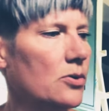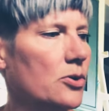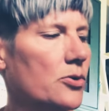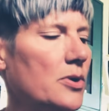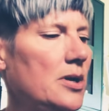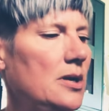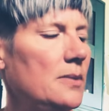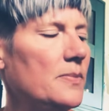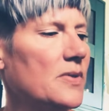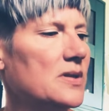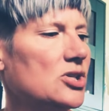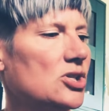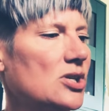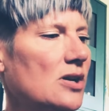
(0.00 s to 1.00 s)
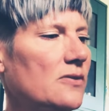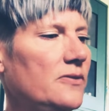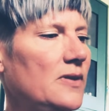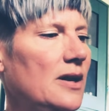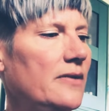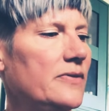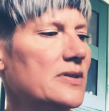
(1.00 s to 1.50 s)
cream, the shelf
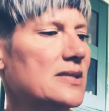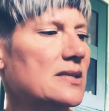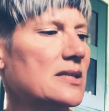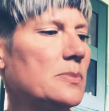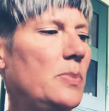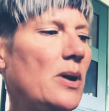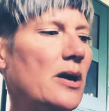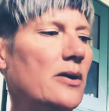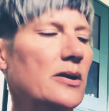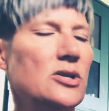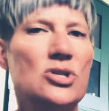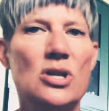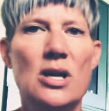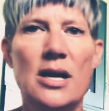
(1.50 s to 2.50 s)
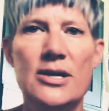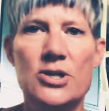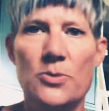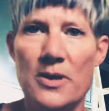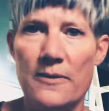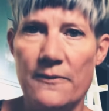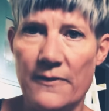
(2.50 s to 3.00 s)
life, it's expiring July
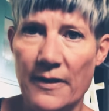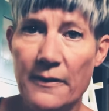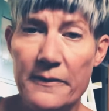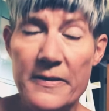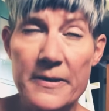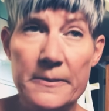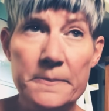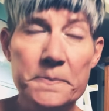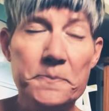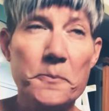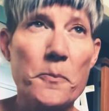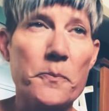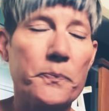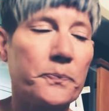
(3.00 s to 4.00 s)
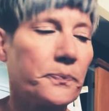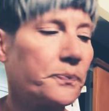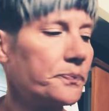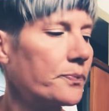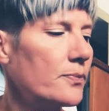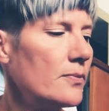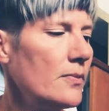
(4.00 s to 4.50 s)
25th.
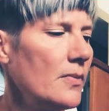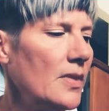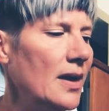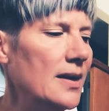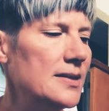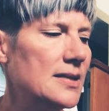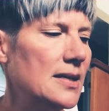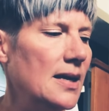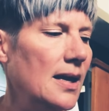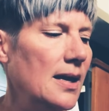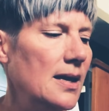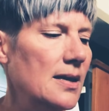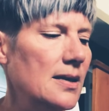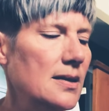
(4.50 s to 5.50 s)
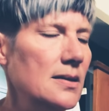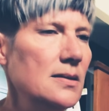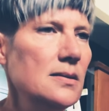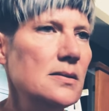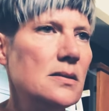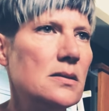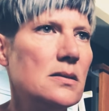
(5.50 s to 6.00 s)
And today
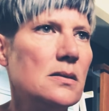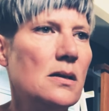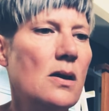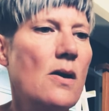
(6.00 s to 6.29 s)
is...